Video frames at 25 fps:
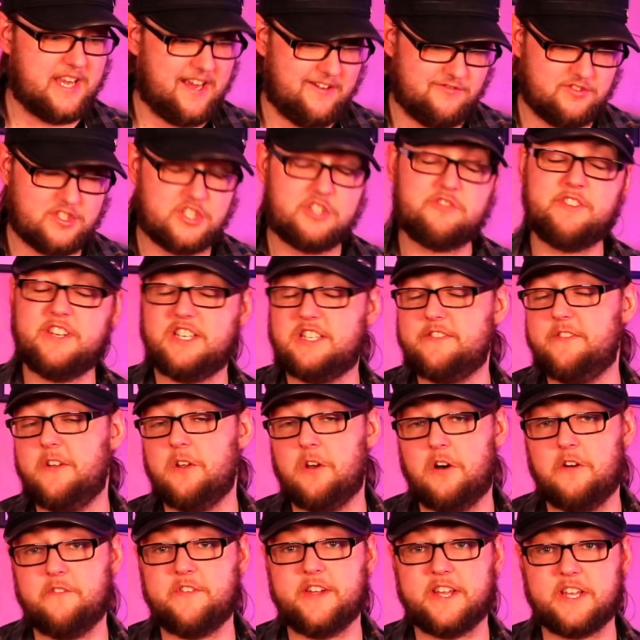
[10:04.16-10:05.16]
how restrictive a
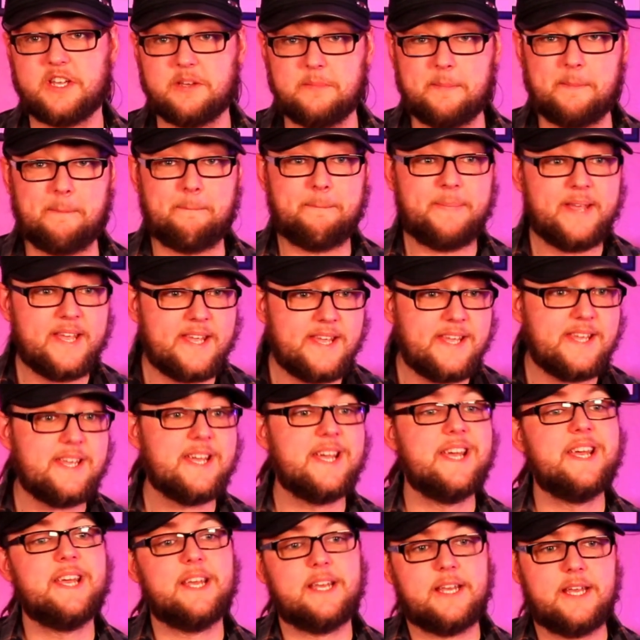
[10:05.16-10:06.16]
lot of it can be
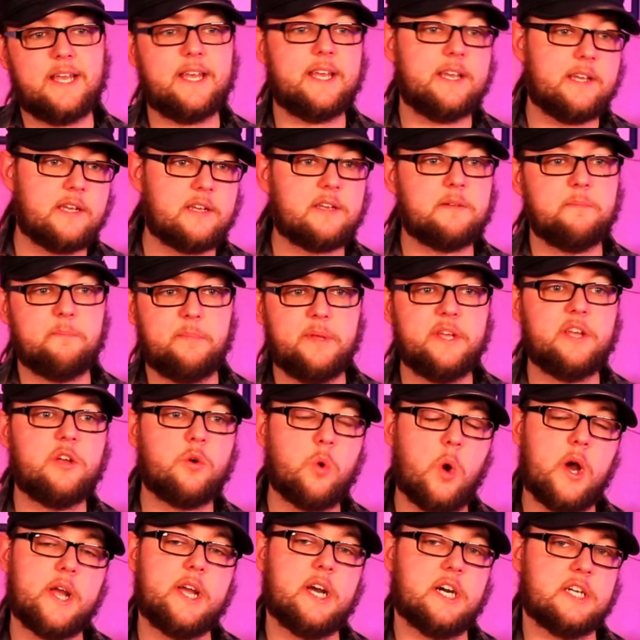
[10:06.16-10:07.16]

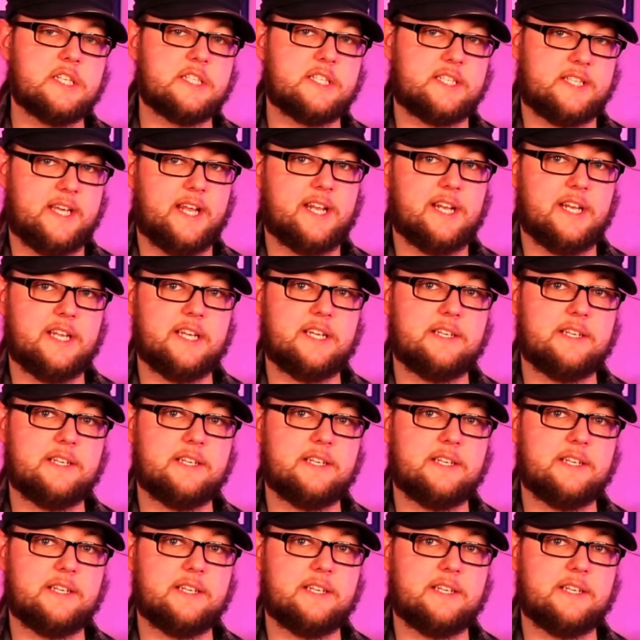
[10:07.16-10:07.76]
quite unsettling.